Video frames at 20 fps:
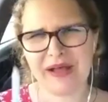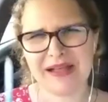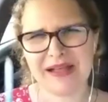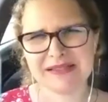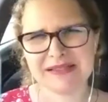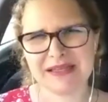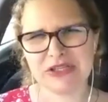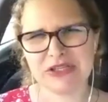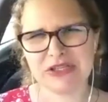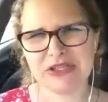
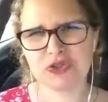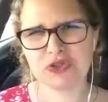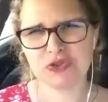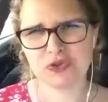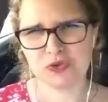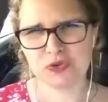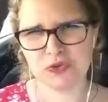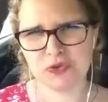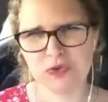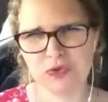as a
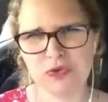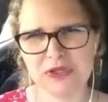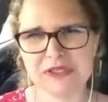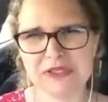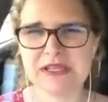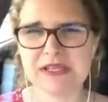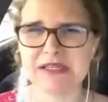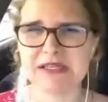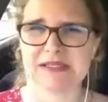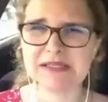issue
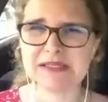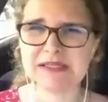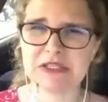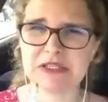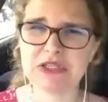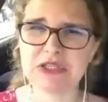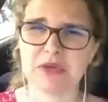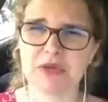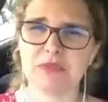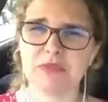is a
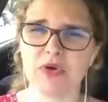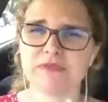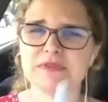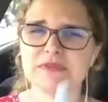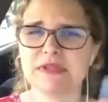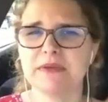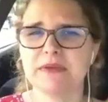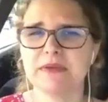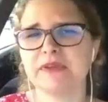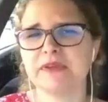symptom of
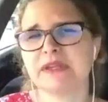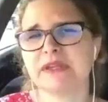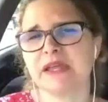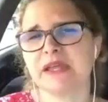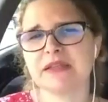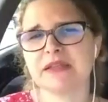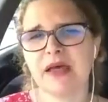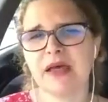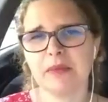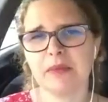something that
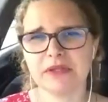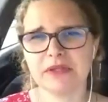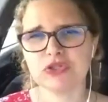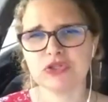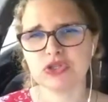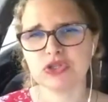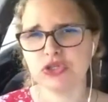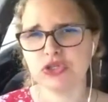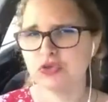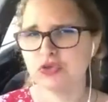happened to
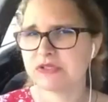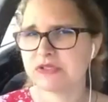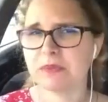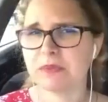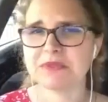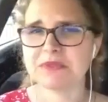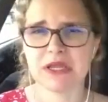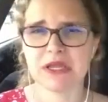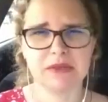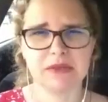you.
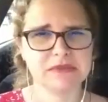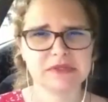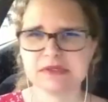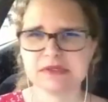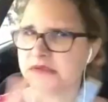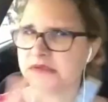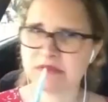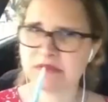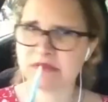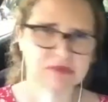
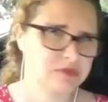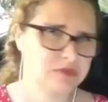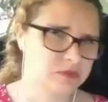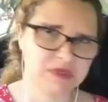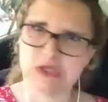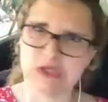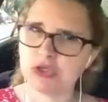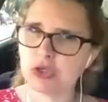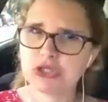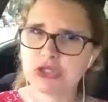Sometimes we
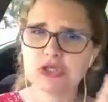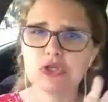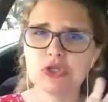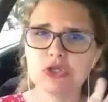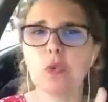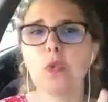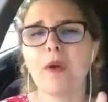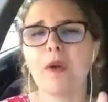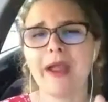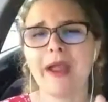don't know when,
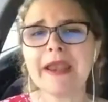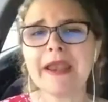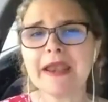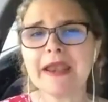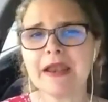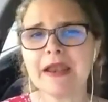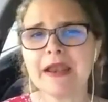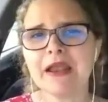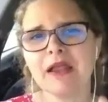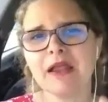
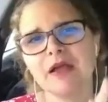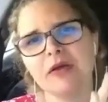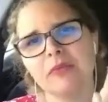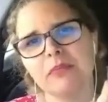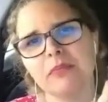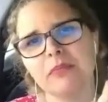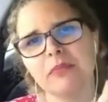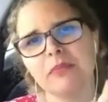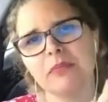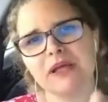but
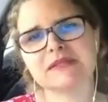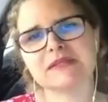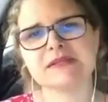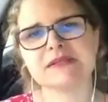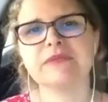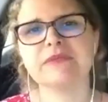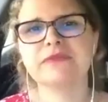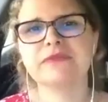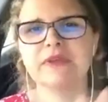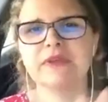
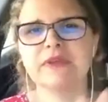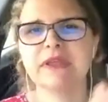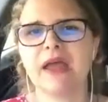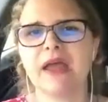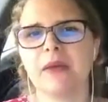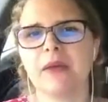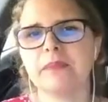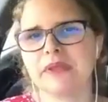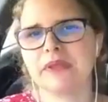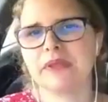something
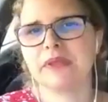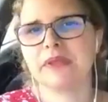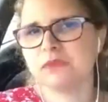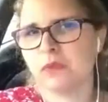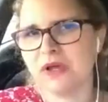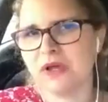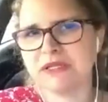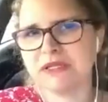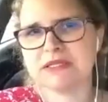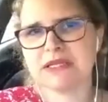
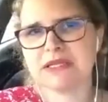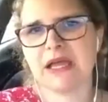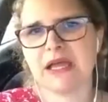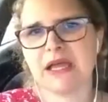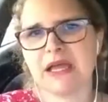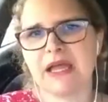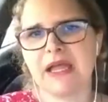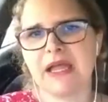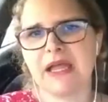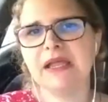happened one
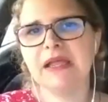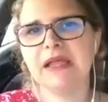day,